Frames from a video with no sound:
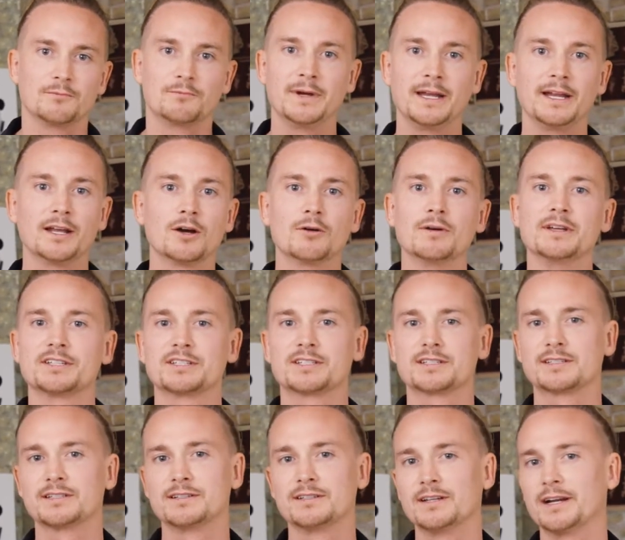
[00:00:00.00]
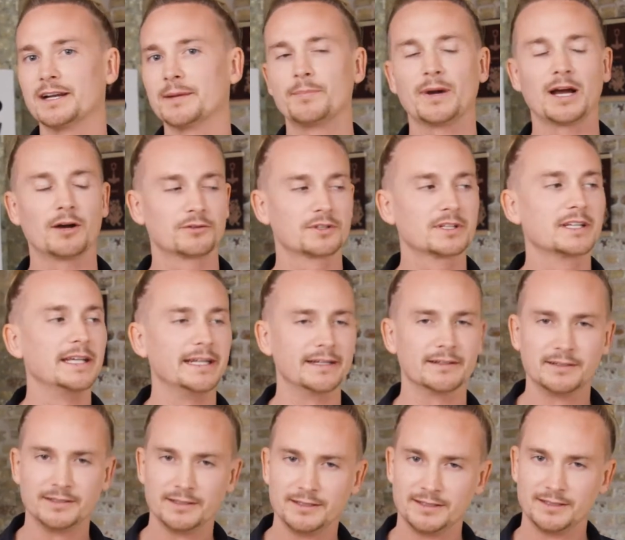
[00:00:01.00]
Wedio is not about
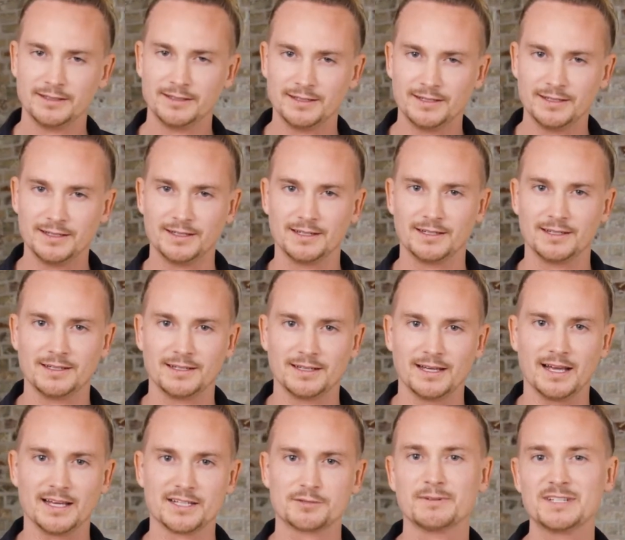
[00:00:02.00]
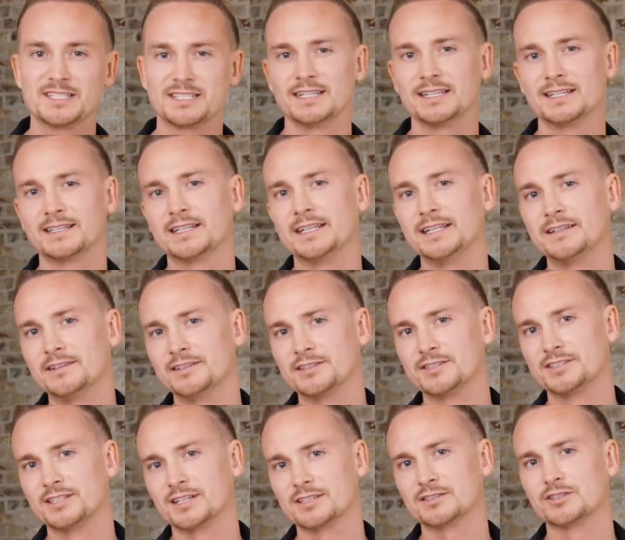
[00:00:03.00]
gear. As we see it, gear
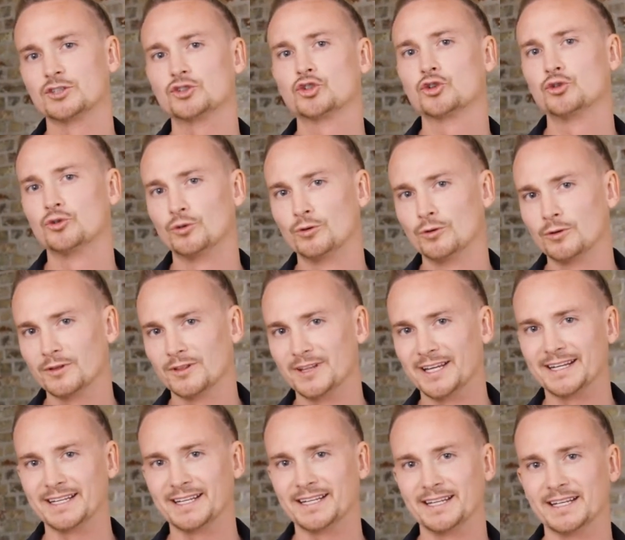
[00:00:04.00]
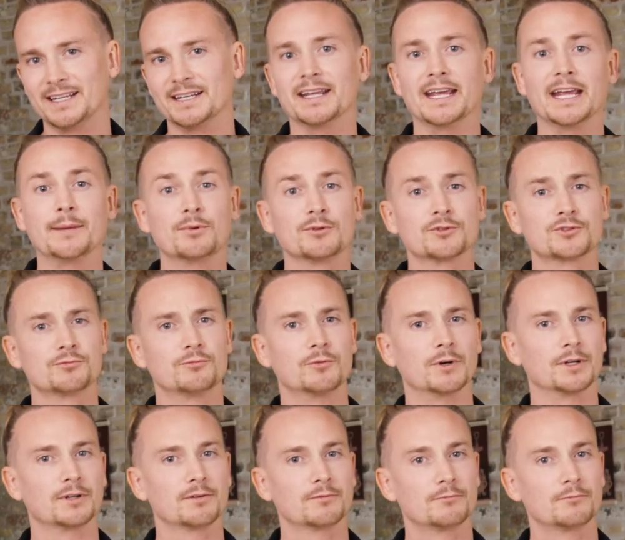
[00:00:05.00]
is just a tool that enables what